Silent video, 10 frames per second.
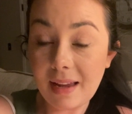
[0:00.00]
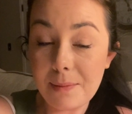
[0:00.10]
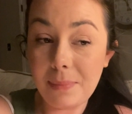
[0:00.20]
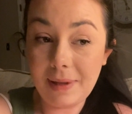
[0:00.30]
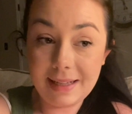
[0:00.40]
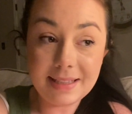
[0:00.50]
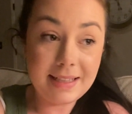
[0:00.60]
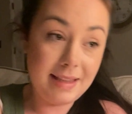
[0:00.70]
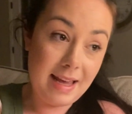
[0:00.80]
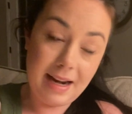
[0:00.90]
blessed
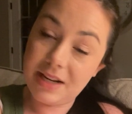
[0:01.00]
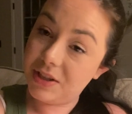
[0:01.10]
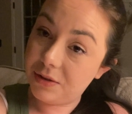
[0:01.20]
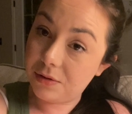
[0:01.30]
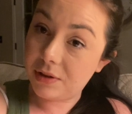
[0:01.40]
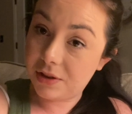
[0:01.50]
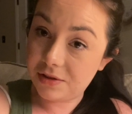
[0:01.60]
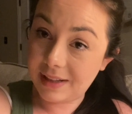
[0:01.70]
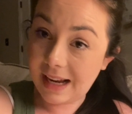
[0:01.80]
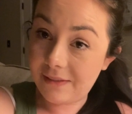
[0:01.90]
in that I do
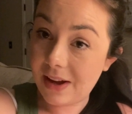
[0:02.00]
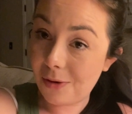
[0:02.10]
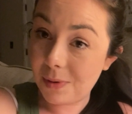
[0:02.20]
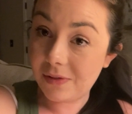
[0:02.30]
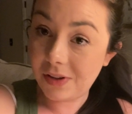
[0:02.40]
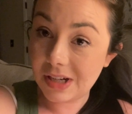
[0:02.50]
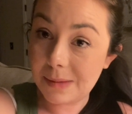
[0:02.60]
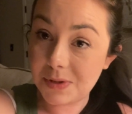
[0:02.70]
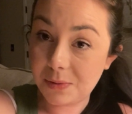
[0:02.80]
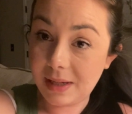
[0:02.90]
usually have help a few
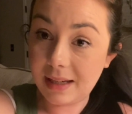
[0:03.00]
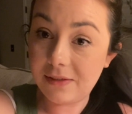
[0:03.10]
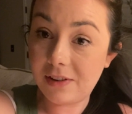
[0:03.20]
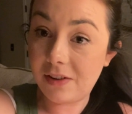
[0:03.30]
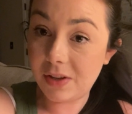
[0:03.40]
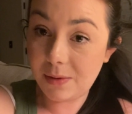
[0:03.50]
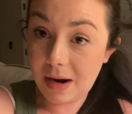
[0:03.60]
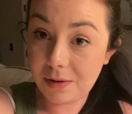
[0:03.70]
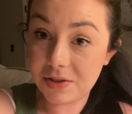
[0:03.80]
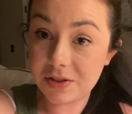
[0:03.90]
times a week for a few
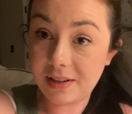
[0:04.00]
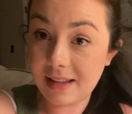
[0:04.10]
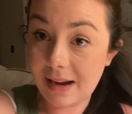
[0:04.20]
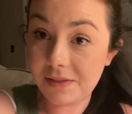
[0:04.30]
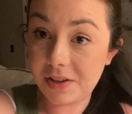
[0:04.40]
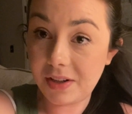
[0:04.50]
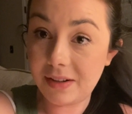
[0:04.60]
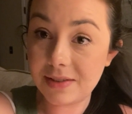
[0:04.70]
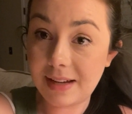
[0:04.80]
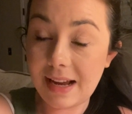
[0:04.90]
hours during the
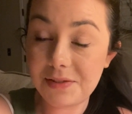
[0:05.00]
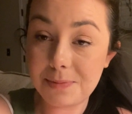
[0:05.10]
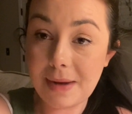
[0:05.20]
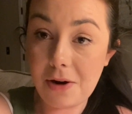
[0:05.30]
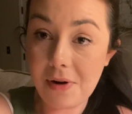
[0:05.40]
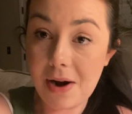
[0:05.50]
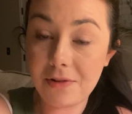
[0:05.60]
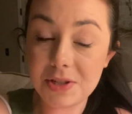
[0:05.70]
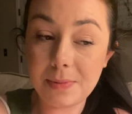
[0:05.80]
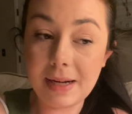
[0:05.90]
afternoon, so I have some power
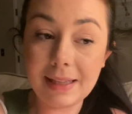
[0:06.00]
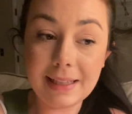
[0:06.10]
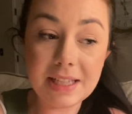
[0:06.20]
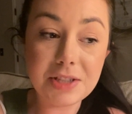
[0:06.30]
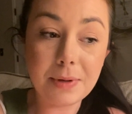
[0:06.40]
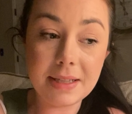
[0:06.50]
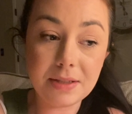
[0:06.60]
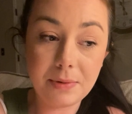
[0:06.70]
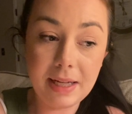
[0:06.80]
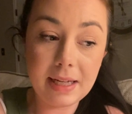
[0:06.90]
hours, but at least twice
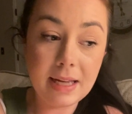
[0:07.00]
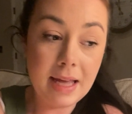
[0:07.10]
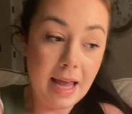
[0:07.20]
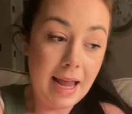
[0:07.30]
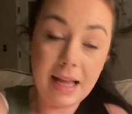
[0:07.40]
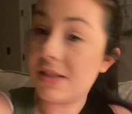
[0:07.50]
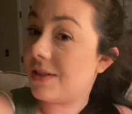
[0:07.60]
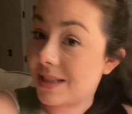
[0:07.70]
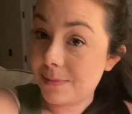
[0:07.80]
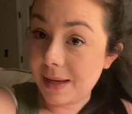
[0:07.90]
a week it's
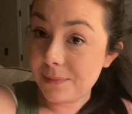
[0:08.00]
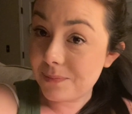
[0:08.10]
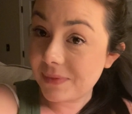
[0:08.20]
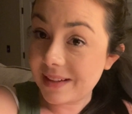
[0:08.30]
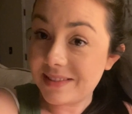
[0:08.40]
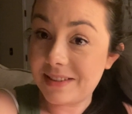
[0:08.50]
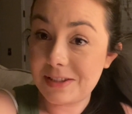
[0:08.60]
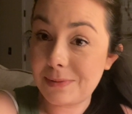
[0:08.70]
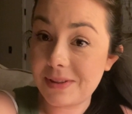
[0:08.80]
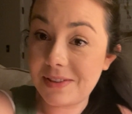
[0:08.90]
just me. So this
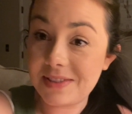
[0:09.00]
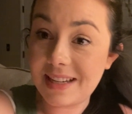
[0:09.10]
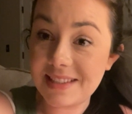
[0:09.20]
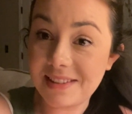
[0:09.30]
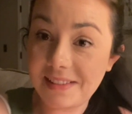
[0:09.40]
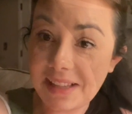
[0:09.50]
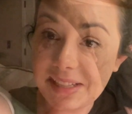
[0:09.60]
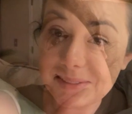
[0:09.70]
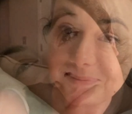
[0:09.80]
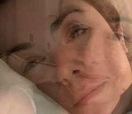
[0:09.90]
is what those days look
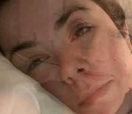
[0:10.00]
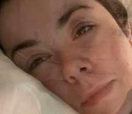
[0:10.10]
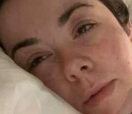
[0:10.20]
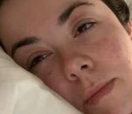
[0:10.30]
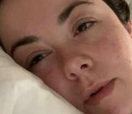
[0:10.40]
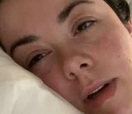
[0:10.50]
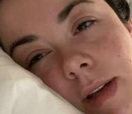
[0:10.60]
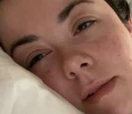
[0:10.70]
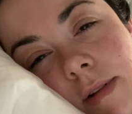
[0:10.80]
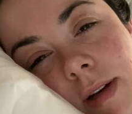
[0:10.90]
like. Good
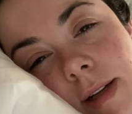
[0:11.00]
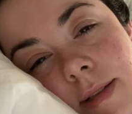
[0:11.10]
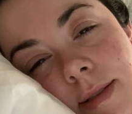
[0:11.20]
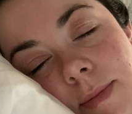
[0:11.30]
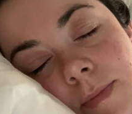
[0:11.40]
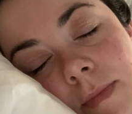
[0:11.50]
morning, you guys.